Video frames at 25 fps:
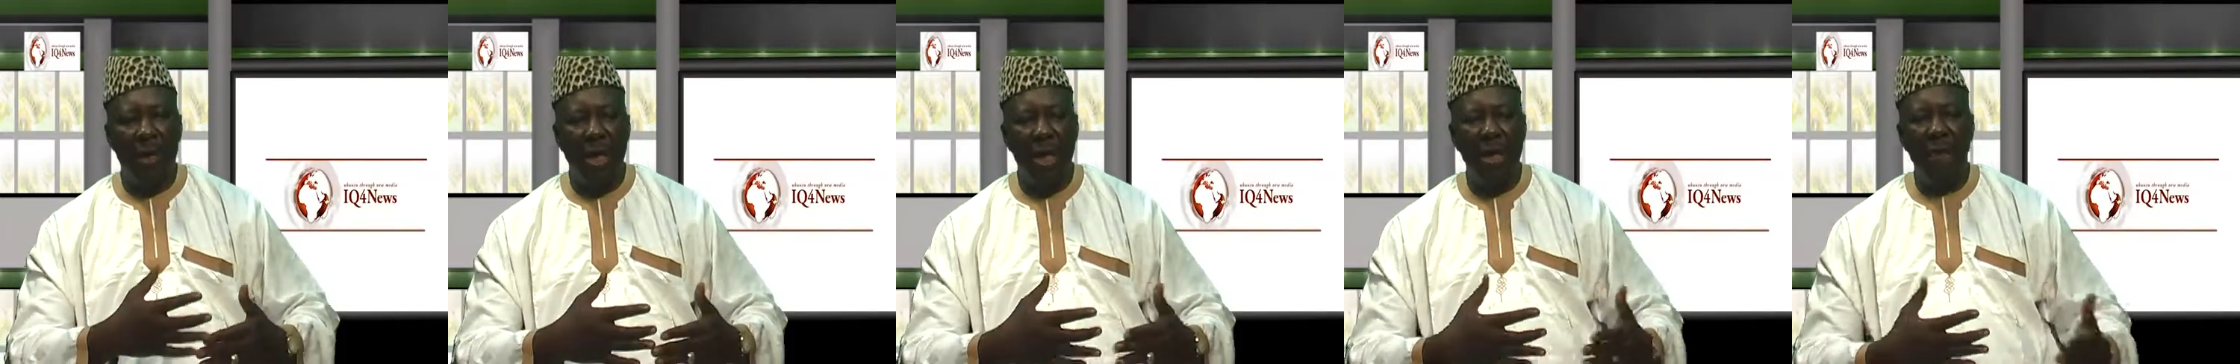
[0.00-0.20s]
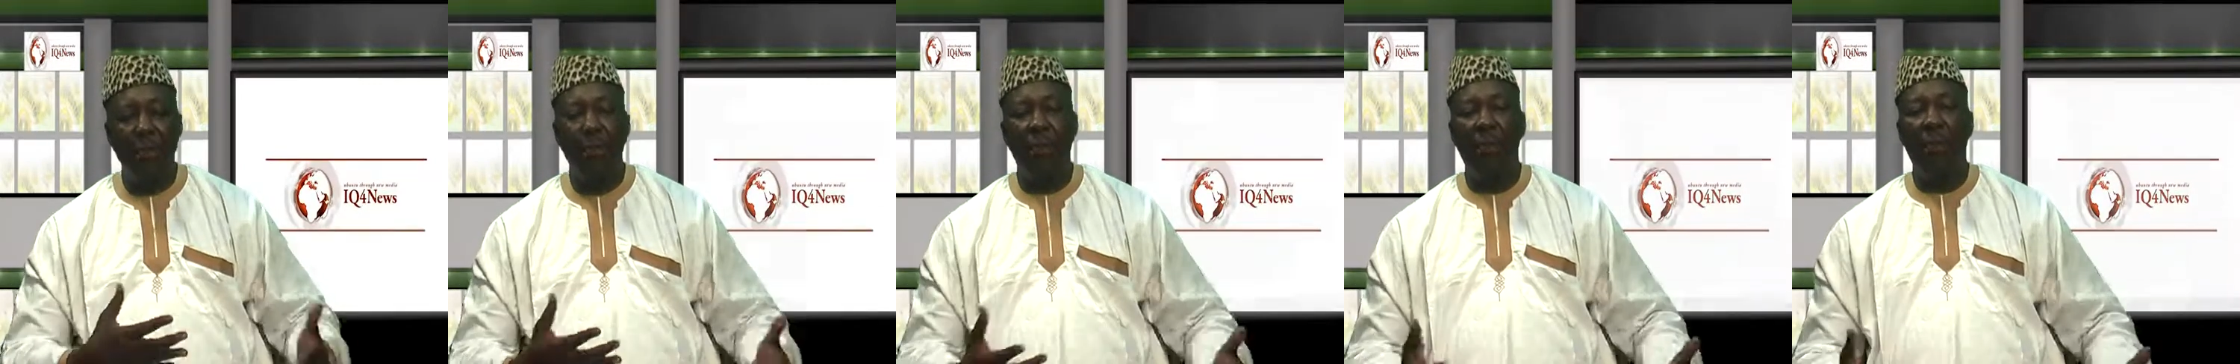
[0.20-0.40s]

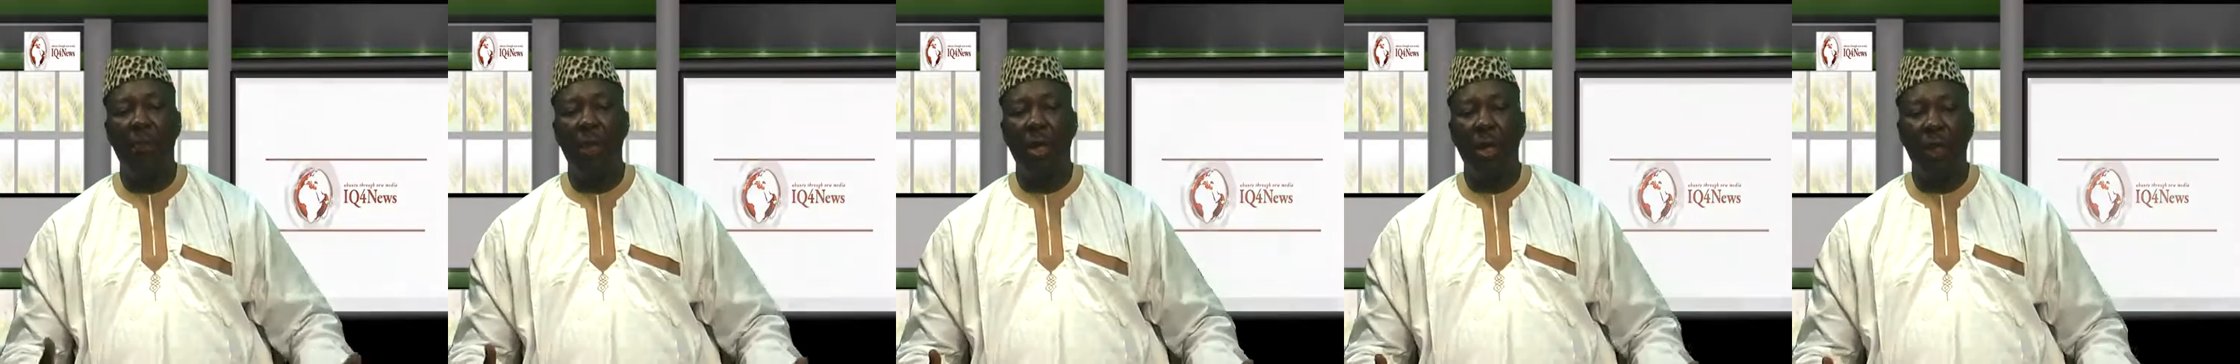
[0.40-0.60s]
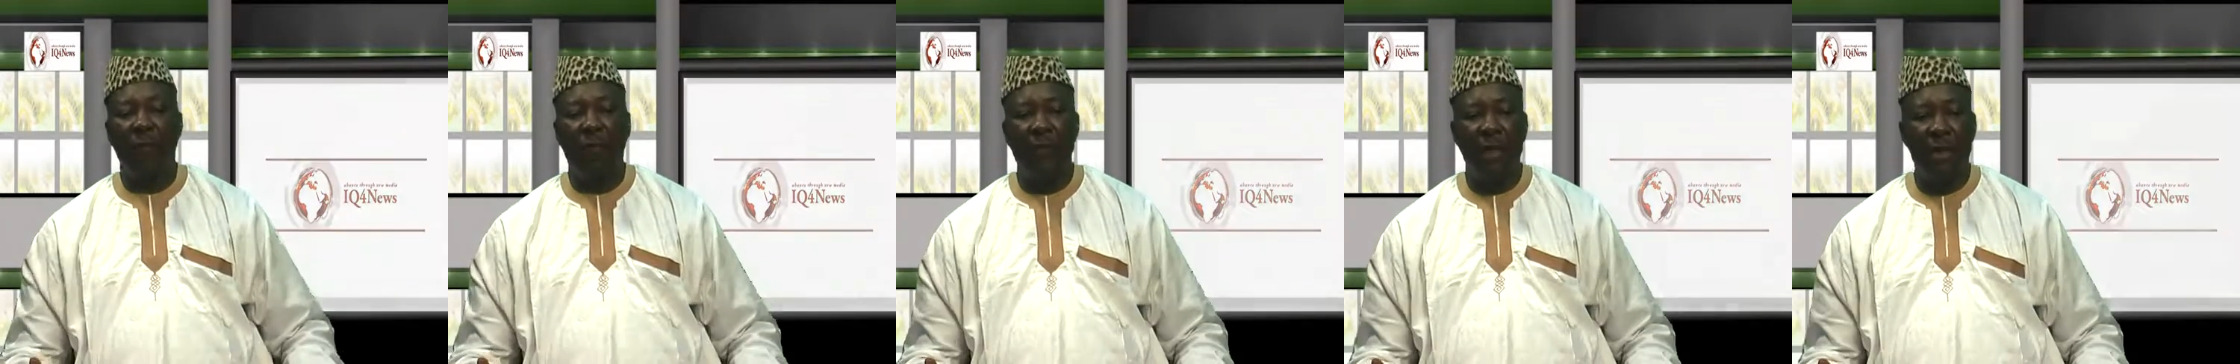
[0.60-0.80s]

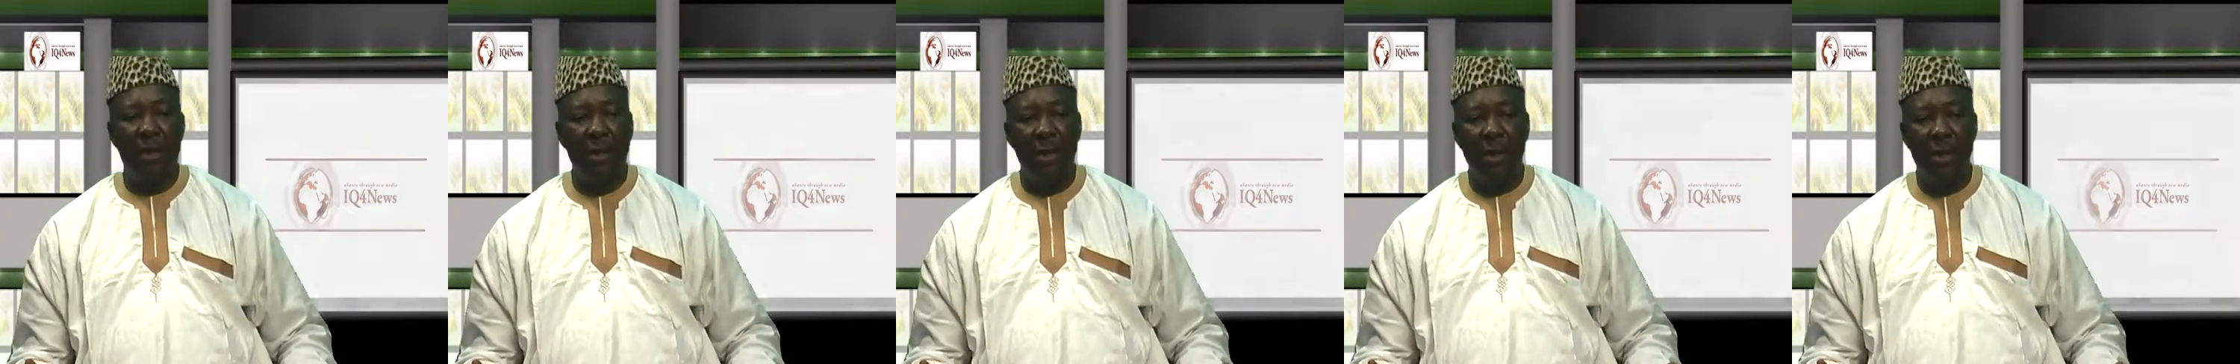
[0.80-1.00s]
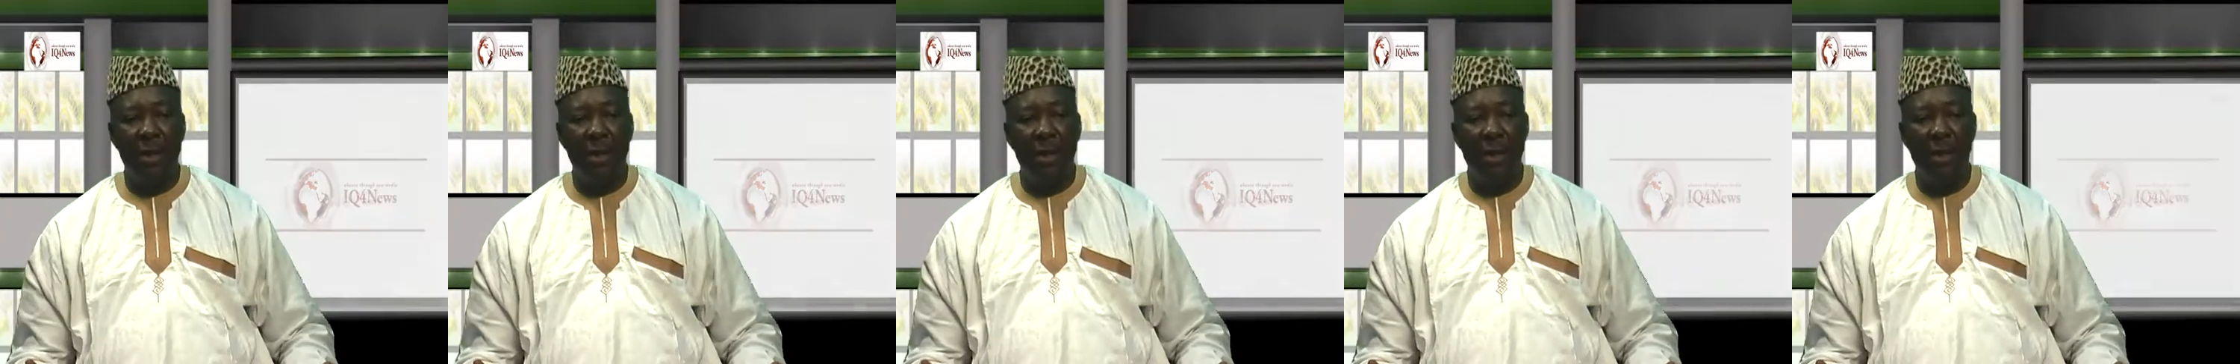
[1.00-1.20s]
transport
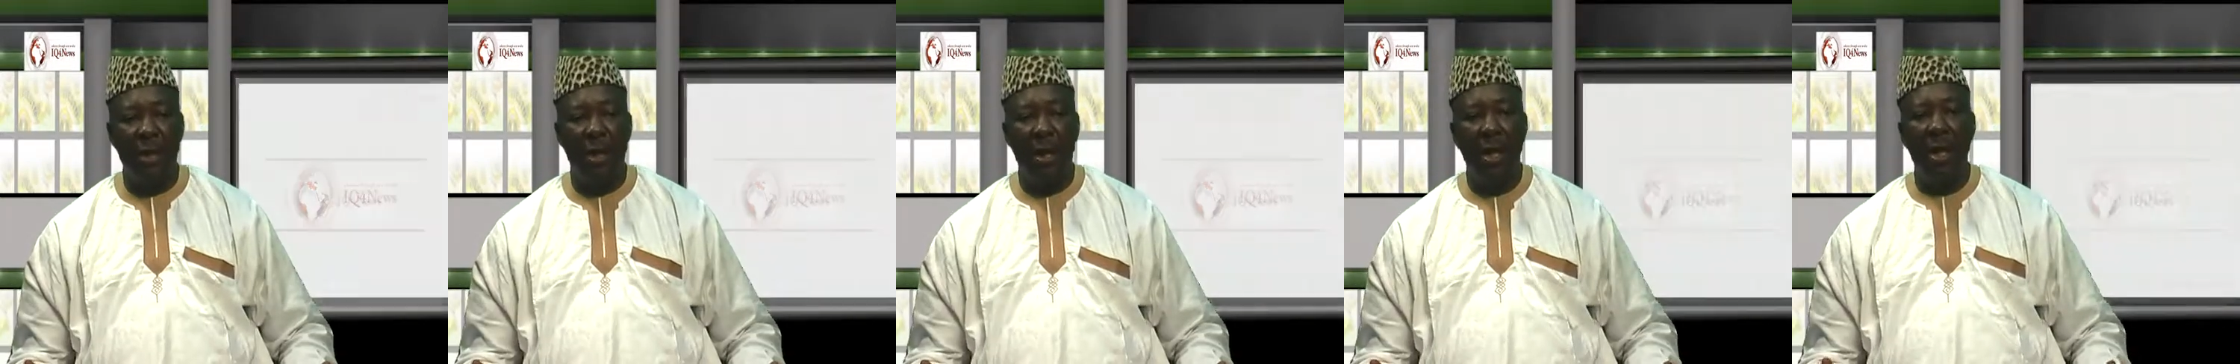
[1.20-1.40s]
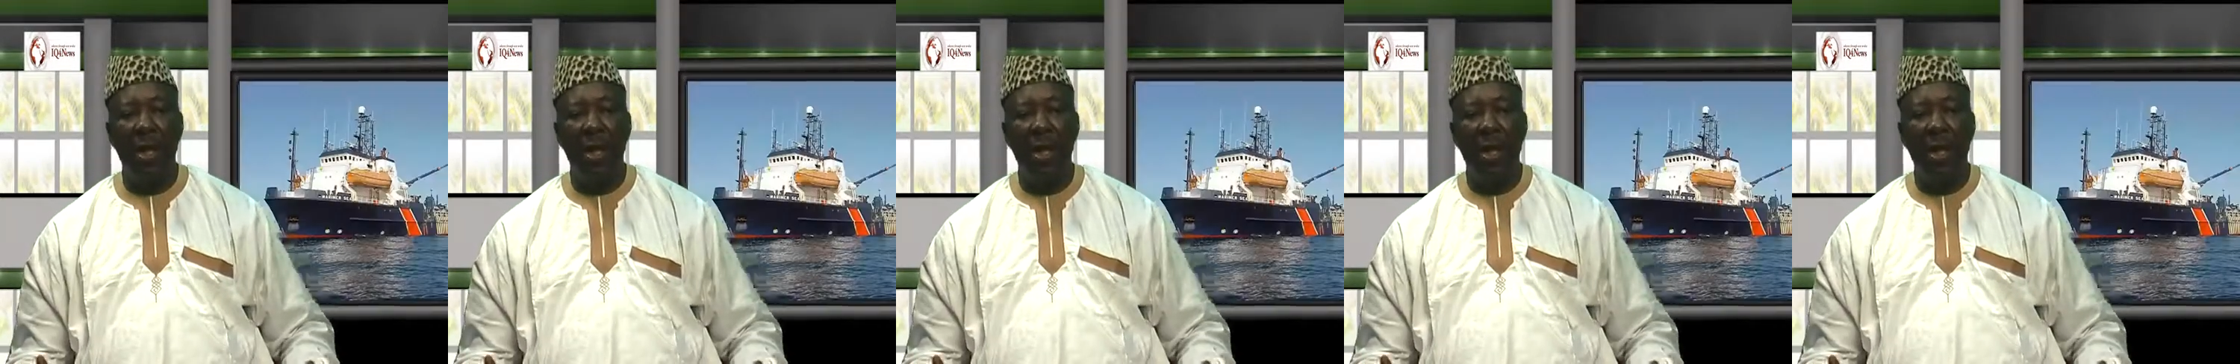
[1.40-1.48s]
facilities,